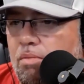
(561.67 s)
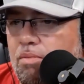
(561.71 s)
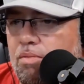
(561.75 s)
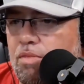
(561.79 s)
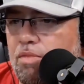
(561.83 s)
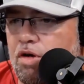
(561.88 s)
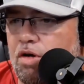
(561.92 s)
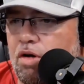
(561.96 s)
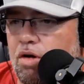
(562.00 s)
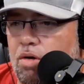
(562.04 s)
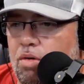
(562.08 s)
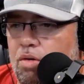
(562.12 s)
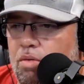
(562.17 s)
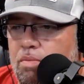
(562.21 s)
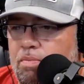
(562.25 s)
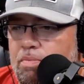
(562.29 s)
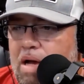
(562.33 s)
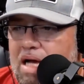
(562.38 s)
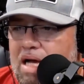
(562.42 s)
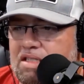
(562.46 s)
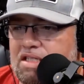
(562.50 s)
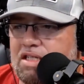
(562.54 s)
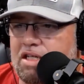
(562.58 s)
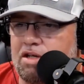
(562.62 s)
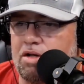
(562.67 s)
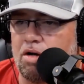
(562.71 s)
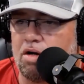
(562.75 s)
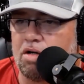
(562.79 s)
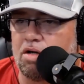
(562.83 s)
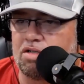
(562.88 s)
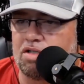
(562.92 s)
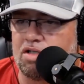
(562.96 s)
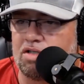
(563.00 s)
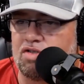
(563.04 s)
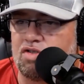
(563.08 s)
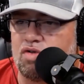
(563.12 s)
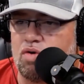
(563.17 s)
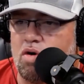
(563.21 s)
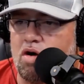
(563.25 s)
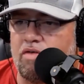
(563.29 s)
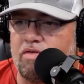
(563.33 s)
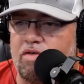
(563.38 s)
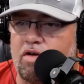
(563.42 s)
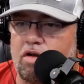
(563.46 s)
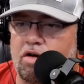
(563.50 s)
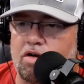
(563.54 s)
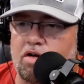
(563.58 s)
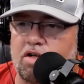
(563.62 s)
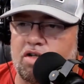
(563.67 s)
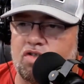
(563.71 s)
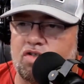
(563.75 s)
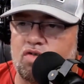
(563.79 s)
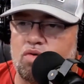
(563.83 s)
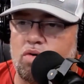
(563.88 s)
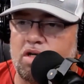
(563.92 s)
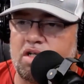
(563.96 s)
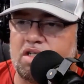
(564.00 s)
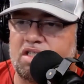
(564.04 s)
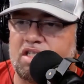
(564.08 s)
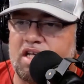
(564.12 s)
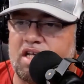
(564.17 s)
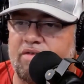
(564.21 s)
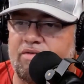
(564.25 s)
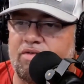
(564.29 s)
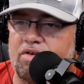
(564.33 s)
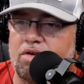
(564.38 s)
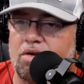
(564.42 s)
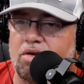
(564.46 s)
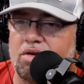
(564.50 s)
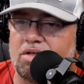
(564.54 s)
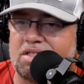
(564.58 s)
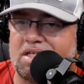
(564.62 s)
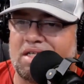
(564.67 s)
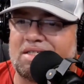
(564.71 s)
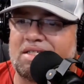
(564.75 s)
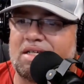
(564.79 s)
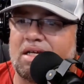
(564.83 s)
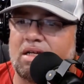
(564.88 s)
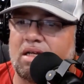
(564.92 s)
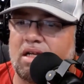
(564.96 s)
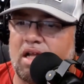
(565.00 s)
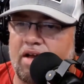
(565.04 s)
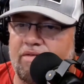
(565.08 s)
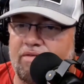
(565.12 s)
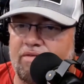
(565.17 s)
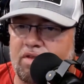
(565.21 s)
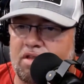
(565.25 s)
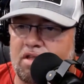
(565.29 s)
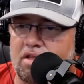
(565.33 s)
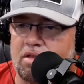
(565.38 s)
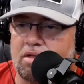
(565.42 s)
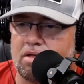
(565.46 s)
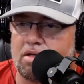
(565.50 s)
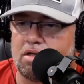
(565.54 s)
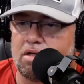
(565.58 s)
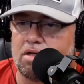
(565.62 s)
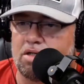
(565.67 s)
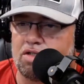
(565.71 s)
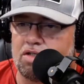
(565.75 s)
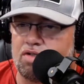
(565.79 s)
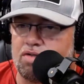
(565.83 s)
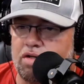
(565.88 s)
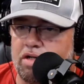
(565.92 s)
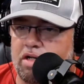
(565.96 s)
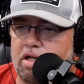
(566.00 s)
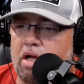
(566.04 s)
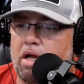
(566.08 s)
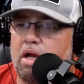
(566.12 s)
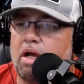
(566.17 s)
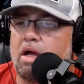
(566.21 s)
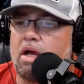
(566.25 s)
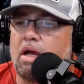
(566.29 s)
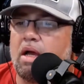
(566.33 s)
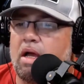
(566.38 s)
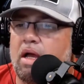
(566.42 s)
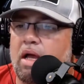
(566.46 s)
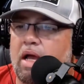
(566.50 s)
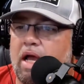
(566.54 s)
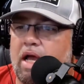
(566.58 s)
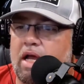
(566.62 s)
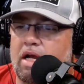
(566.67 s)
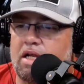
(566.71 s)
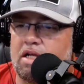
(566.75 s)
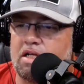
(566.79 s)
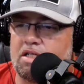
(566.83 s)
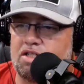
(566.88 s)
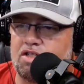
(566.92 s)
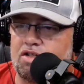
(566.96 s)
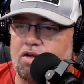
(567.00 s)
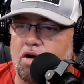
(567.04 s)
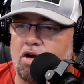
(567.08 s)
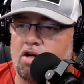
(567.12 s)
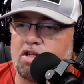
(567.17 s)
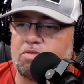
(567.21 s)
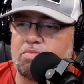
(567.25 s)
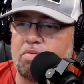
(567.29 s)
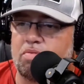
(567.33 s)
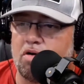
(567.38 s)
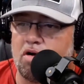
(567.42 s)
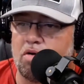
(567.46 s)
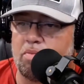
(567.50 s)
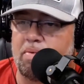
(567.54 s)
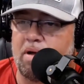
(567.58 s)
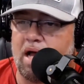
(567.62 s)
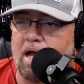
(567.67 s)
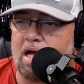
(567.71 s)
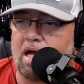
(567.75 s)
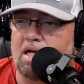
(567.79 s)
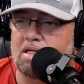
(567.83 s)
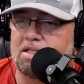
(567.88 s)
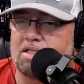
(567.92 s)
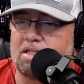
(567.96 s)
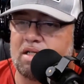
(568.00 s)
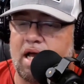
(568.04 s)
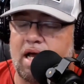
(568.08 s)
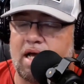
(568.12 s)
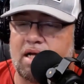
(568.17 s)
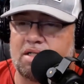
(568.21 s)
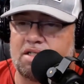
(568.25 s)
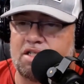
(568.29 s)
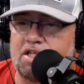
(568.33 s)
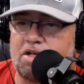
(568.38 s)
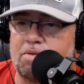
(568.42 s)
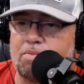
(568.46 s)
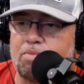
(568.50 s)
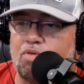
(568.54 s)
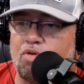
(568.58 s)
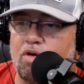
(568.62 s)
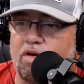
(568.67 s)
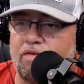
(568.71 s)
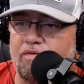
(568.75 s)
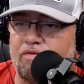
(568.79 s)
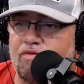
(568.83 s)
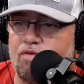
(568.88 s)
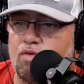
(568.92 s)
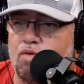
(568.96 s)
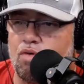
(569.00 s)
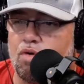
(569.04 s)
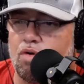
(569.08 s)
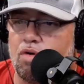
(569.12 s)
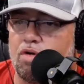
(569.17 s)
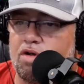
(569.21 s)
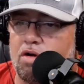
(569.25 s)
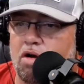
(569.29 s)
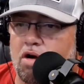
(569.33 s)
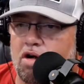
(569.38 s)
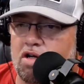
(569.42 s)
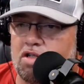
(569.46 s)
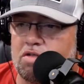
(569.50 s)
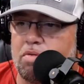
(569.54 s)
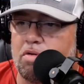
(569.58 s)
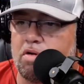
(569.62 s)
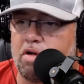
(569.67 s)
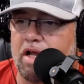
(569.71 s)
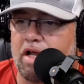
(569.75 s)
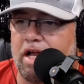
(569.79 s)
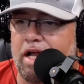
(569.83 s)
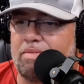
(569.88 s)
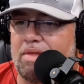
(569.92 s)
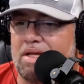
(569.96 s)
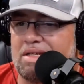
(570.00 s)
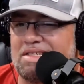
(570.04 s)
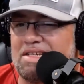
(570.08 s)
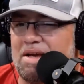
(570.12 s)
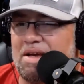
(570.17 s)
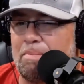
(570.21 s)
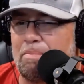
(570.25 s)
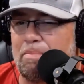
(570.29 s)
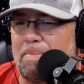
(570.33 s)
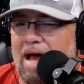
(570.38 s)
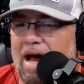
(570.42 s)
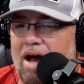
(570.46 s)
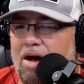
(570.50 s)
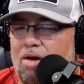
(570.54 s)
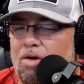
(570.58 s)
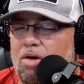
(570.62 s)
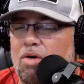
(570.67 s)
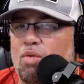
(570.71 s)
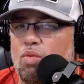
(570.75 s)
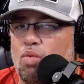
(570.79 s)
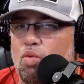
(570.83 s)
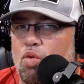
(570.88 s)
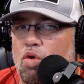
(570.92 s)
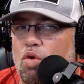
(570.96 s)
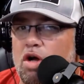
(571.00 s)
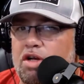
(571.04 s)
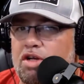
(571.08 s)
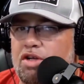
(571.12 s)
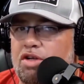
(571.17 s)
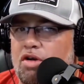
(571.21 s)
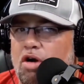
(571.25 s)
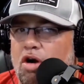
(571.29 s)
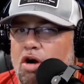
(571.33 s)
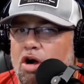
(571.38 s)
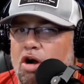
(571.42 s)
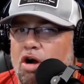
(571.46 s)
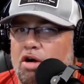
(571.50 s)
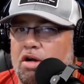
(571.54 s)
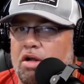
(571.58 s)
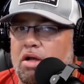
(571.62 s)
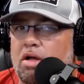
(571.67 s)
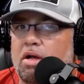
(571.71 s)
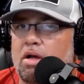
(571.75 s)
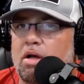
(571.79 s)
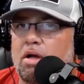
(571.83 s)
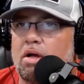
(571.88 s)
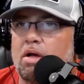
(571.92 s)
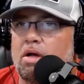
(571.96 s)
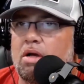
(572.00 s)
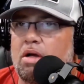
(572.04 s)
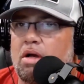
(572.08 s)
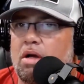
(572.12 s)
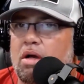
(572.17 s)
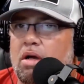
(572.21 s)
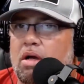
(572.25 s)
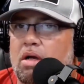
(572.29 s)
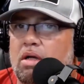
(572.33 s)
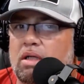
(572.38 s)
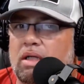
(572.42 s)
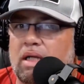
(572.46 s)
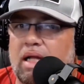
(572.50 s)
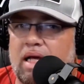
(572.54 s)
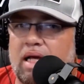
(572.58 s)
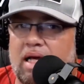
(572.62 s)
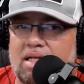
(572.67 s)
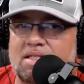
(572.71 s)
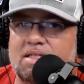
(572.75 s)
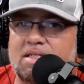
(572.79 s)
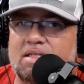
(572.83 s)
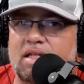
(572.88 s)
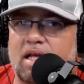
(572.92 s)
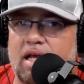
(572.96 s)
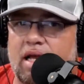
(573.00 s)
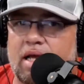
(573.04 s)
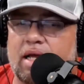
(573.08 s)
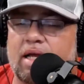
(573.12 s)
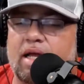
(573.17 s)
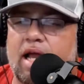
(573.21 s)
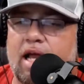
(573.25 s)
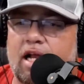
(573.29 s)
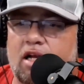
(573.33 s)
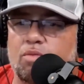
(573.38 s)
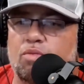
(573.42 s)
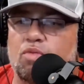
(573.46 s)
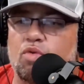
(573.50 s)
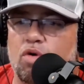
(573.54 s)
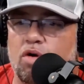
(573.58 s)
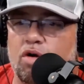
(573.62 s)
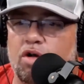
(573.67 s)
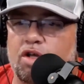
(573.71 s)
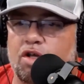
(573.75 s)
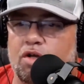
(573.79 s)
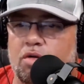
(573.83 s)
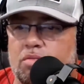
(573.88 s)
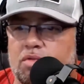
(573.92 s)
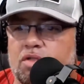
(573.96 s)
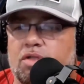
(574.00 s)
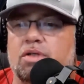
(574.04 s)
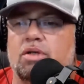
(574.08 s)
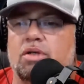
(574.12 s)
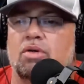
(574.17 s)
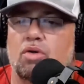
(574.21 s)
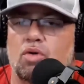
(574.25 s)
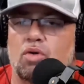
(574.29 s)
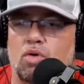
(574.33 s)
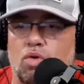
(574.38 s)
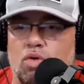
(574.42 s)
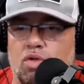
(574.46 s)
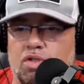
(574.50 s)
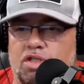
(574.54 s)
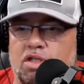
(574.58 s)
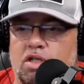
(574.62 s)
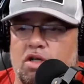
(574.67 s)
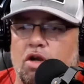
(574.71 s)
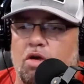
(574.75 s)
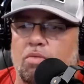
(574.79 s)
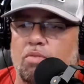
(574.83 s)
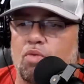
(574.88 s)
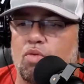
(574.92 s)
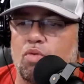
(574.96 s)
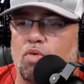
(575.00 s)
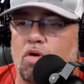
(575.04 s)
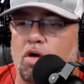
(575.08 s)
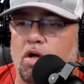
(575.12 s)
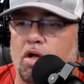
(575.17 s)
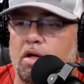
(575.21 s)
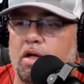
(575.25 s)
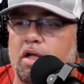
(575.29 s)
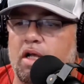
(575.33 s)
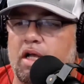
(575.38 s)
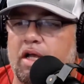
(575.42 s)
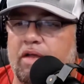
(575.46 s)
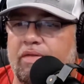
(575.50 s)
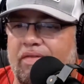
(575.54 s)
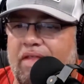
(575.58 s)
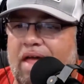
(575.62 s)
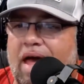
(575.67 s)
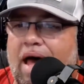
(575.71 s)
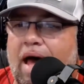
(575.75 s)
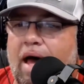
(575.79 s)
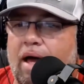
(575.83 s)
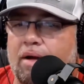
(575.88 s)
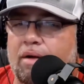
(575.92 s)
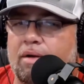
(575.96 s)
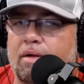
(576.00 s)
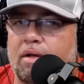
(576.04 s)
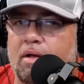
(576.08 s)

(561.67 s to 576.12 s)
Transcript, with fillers: you know, passing yards of 1,227 yards. That's 11th in the country. And his yards per pass at 10.4 yards per game. That's about one yard less than Caleb Williams, who is the number one in that